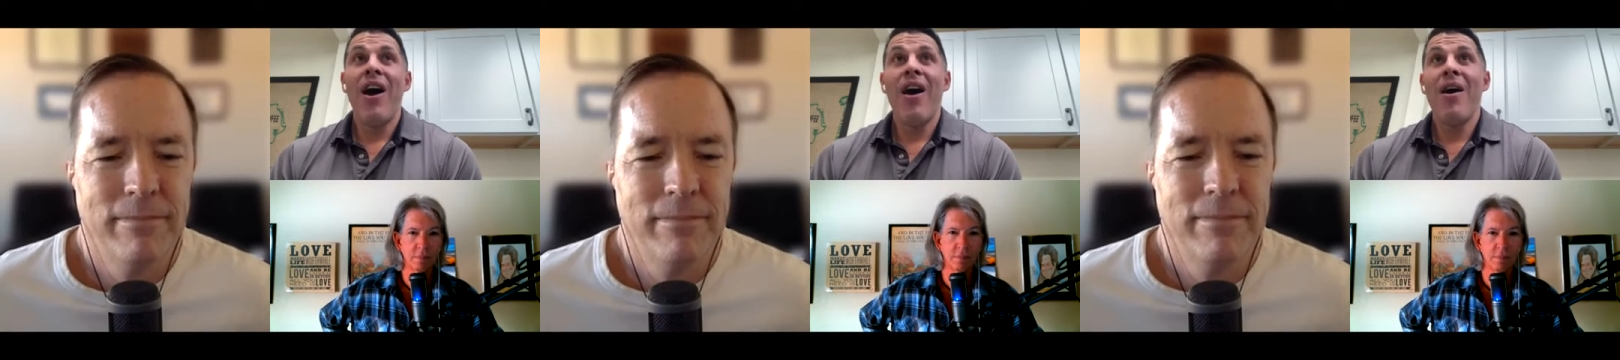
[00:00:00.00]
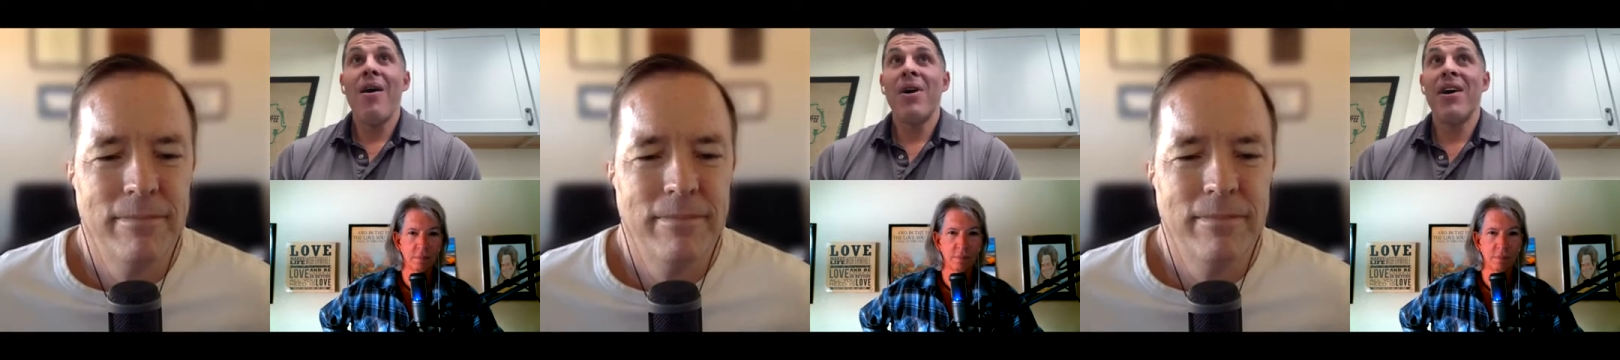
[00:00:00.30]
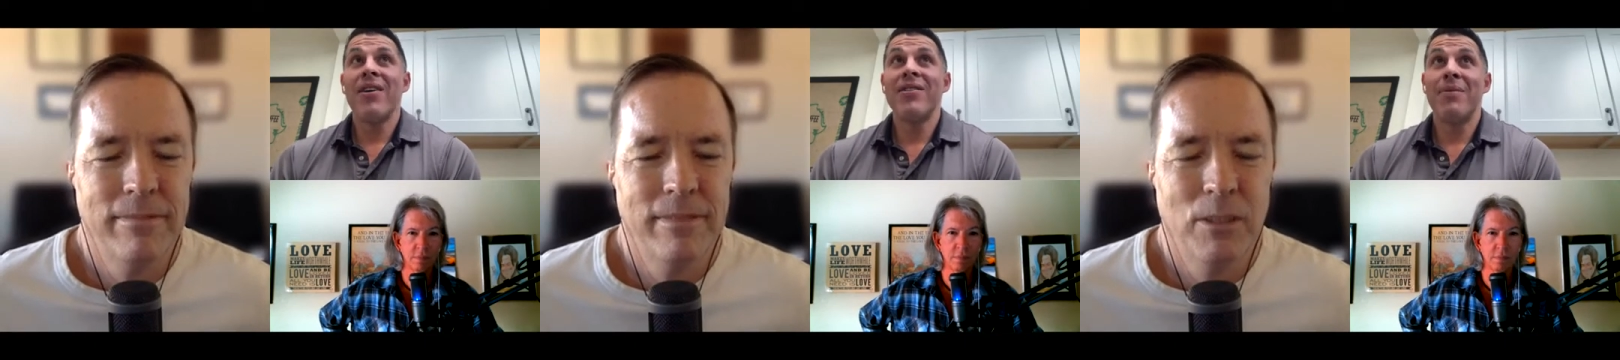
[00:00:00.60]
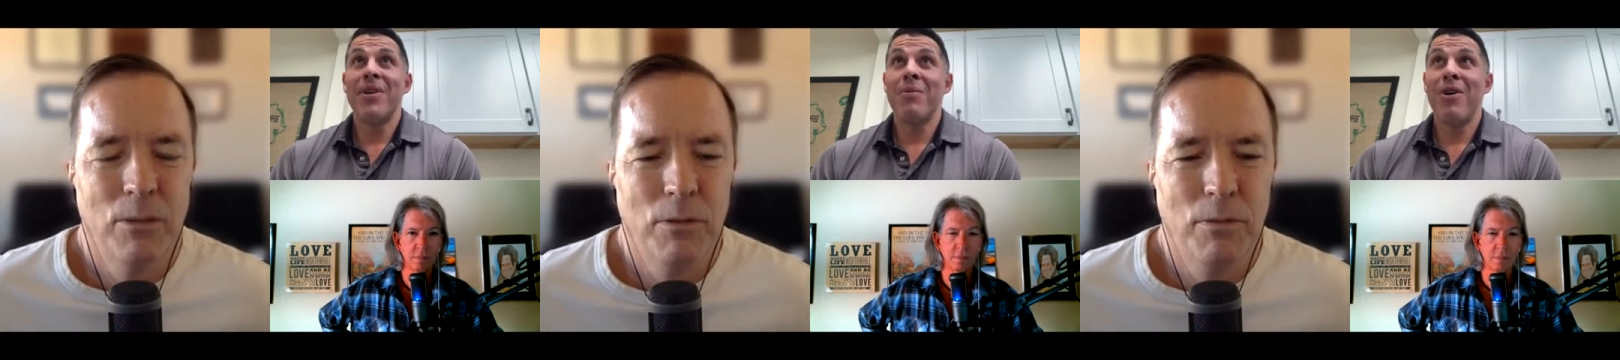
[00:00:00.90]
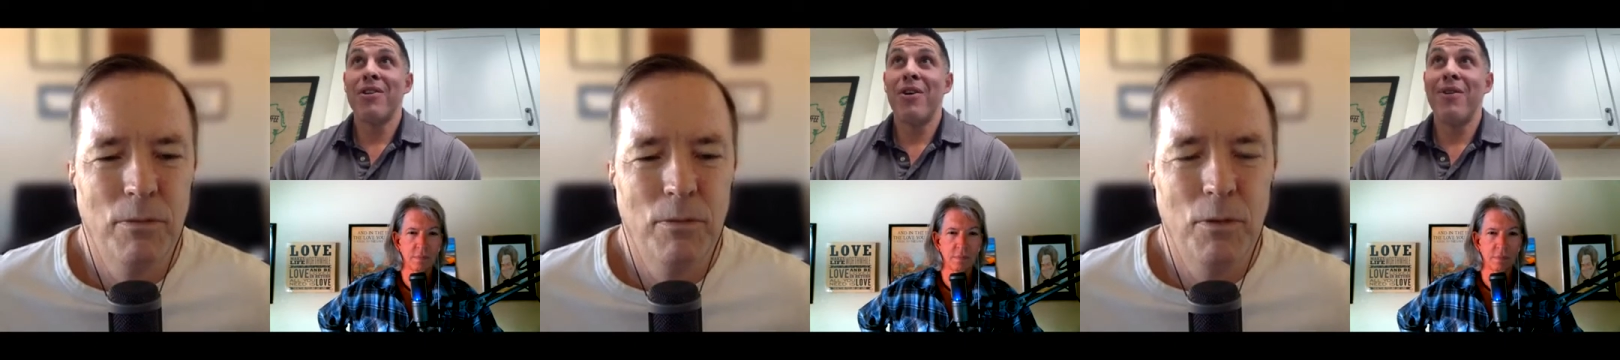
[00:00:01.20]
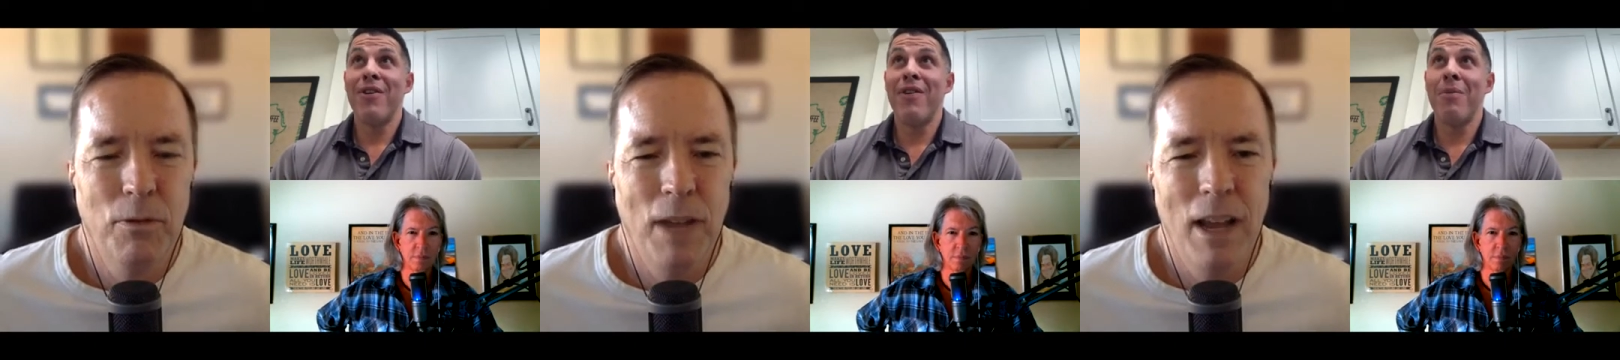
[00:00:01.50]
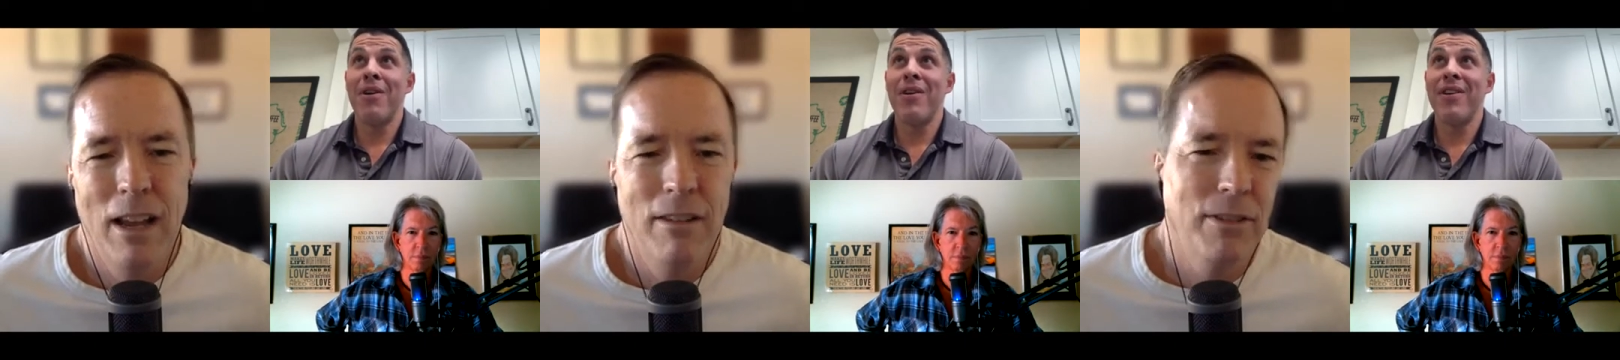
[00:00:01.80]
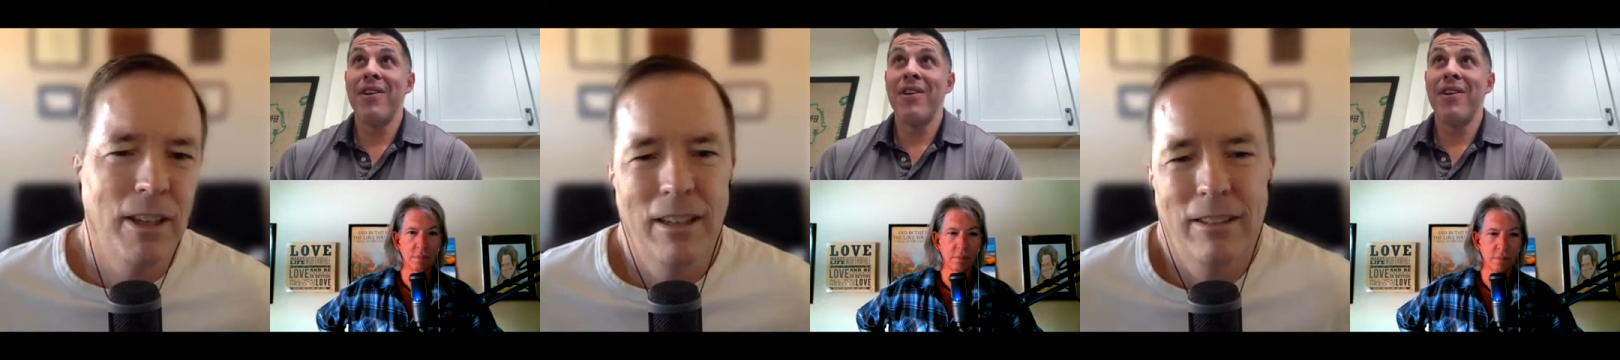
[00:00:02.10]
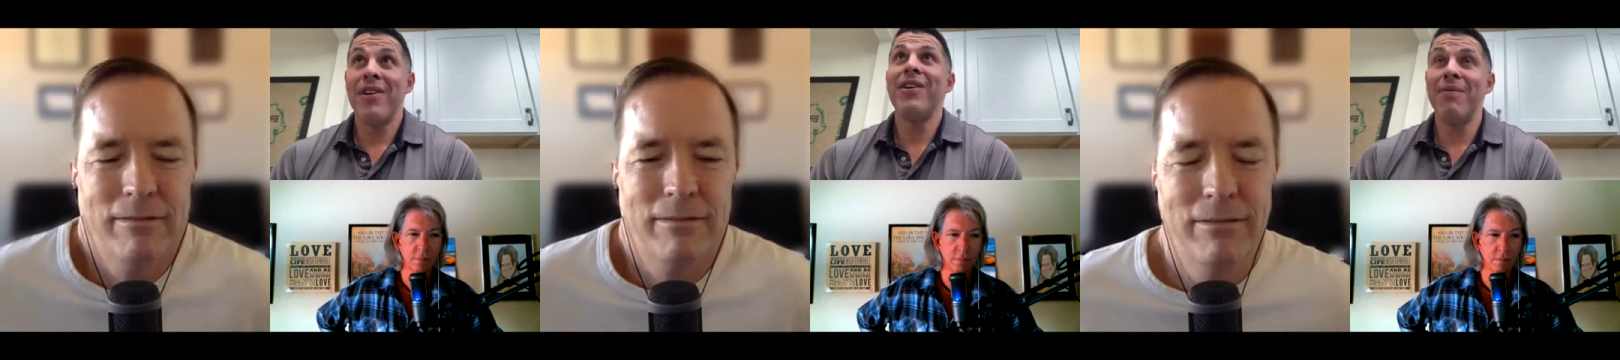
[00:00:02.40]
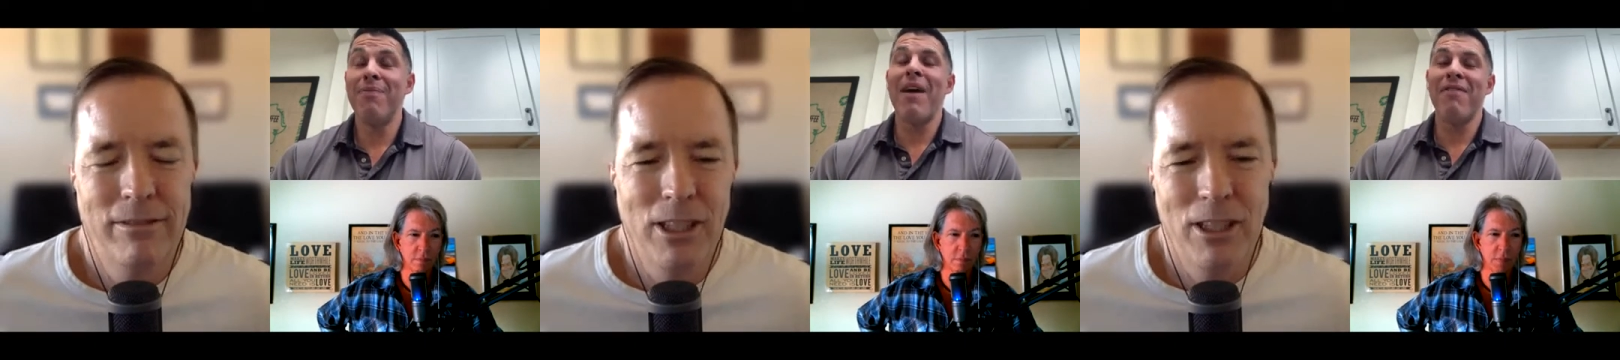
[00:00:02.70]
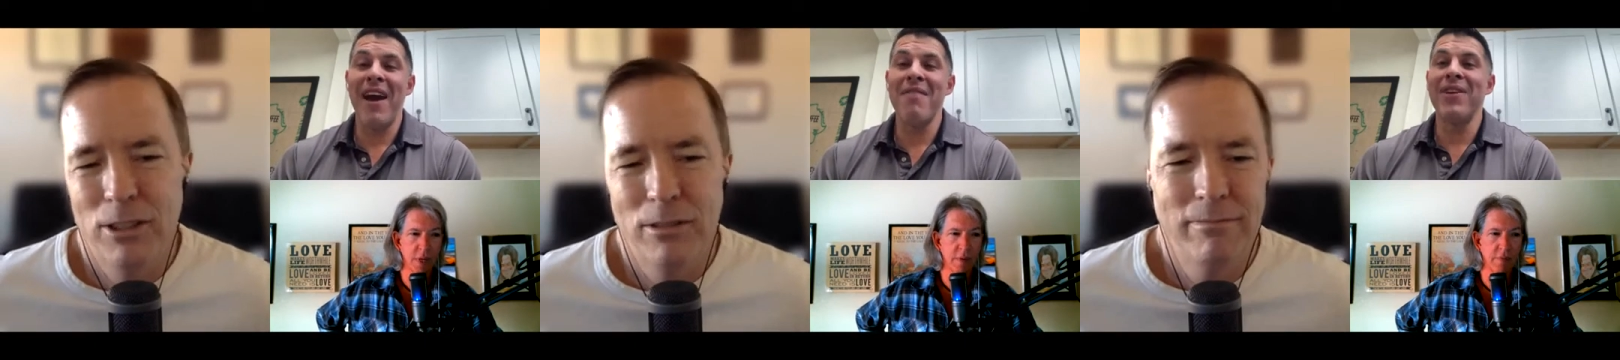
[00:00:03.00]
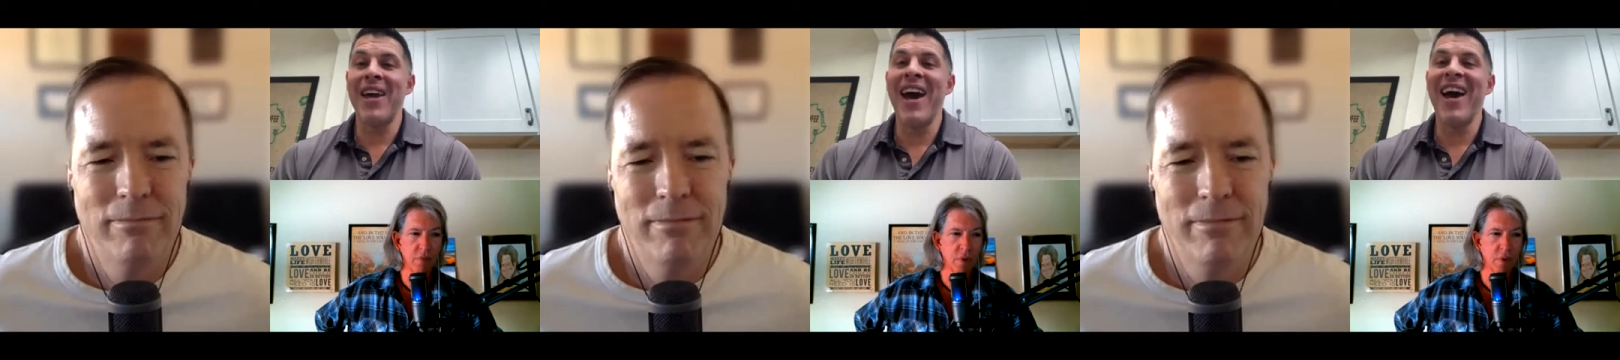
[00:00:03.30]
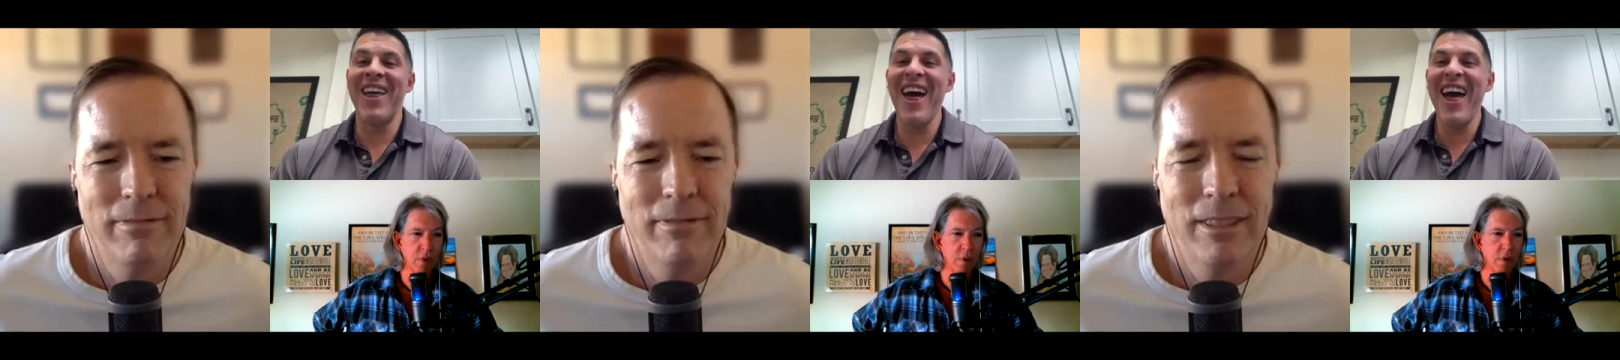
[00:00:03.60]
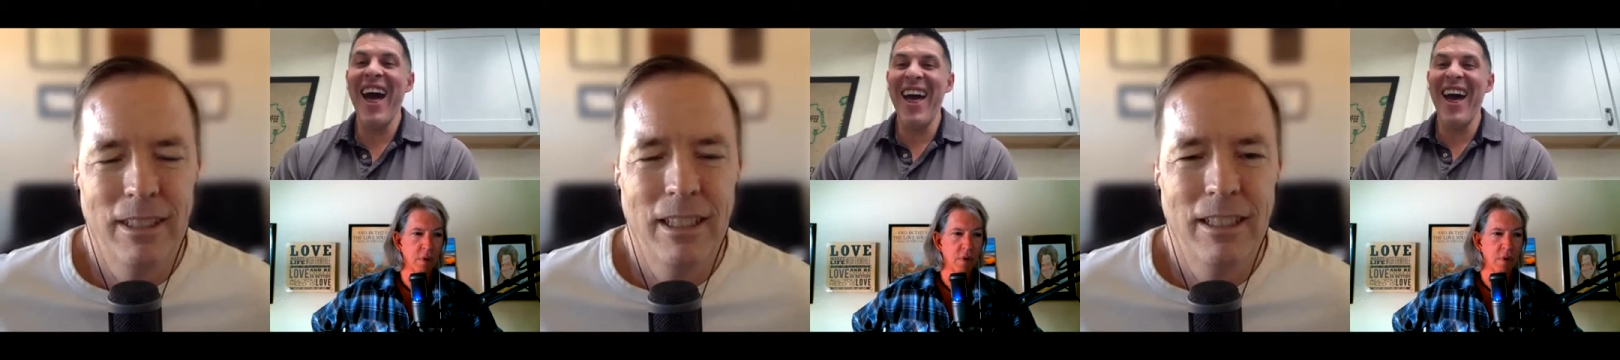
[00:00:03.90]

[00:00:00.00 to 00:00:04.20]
Speaker 1: Um, September, October, five, November. Yeah. It's Six. about five. Yeah.